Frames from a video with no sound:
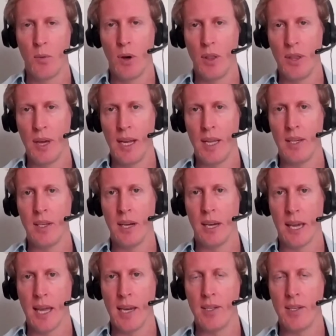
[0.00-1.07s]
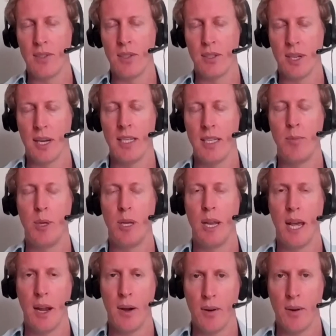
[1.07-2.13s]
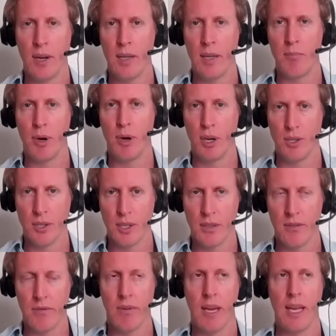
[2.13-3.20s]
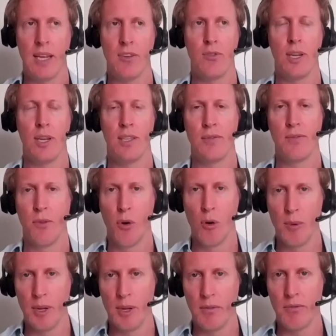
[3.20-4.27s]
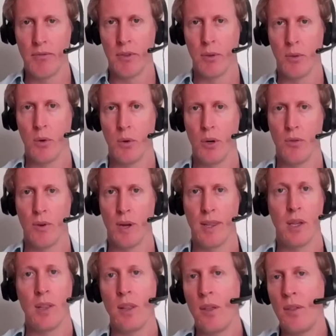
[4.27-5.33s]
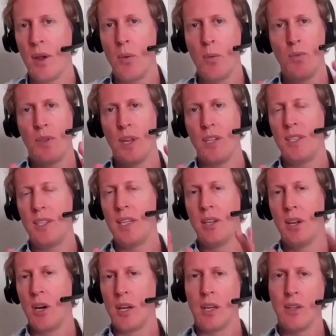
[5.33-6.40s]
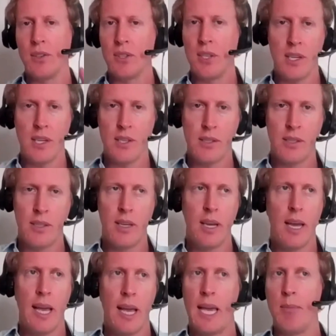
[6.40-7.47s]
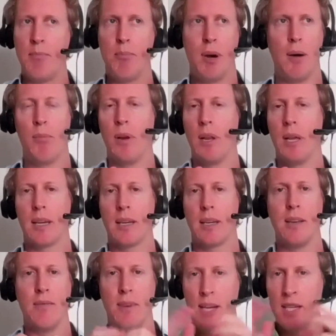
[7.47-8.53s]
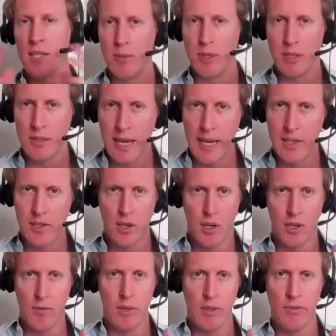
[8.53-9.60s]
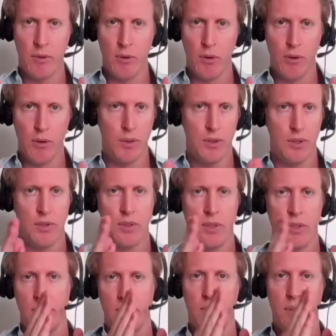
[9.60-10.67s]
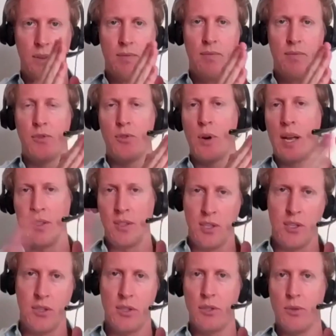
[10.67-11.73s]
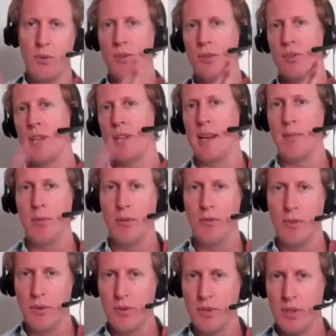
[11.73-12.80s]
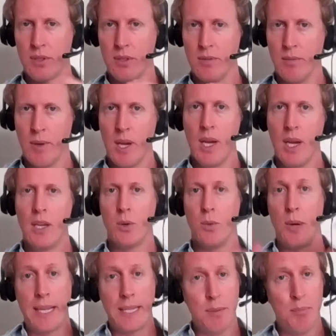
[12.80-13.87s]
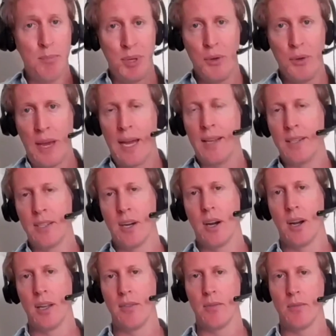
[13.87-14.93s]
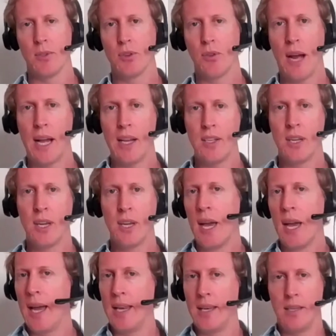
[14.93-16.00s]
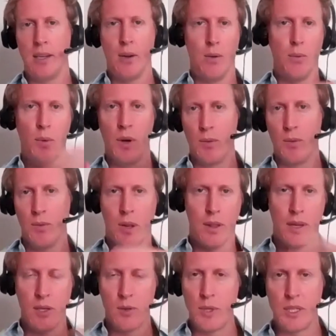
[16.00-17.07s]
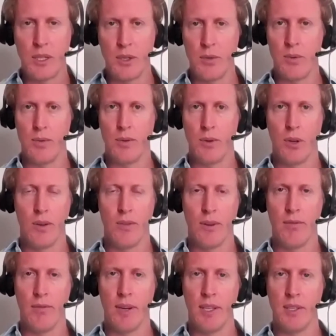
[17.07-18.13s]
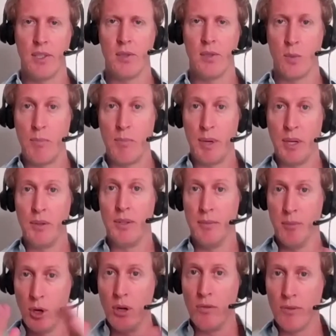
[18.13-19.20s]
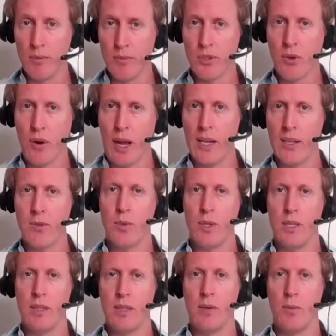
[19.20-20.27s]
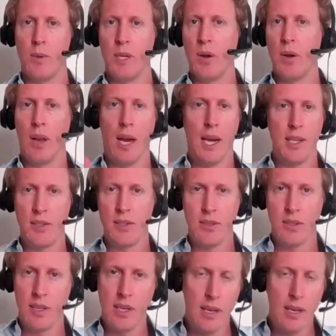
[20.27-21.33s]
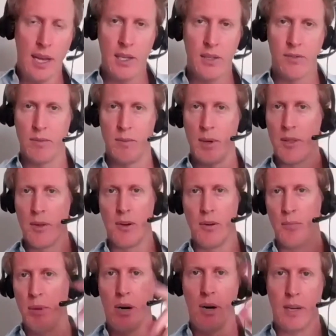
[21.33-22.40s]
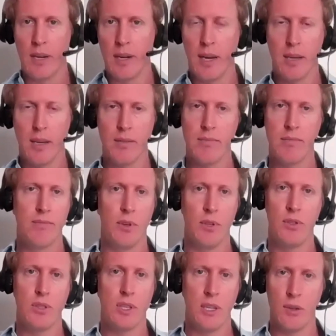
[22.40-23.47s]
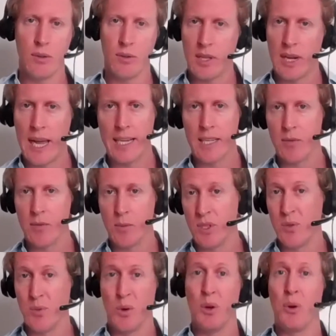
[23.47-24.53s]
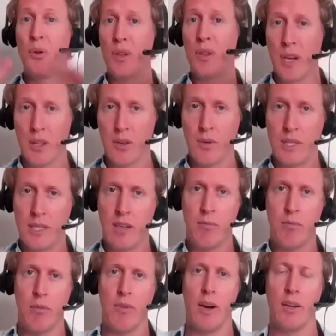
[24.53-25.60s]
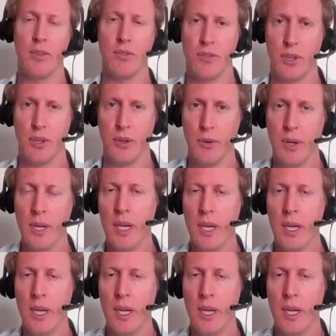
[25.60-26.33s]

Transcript: one that, again, is designed to be inherently positive and transformative for the world, right? There did not exist a public investment taxonomy for the transition to a sustainable food system. So we had to build that entirely from scratch. And one of the things we do with all of our funds is we build them all from scratch. We don't license an index from a third party like FTSE or Selective, which is what all the other ETF providers do.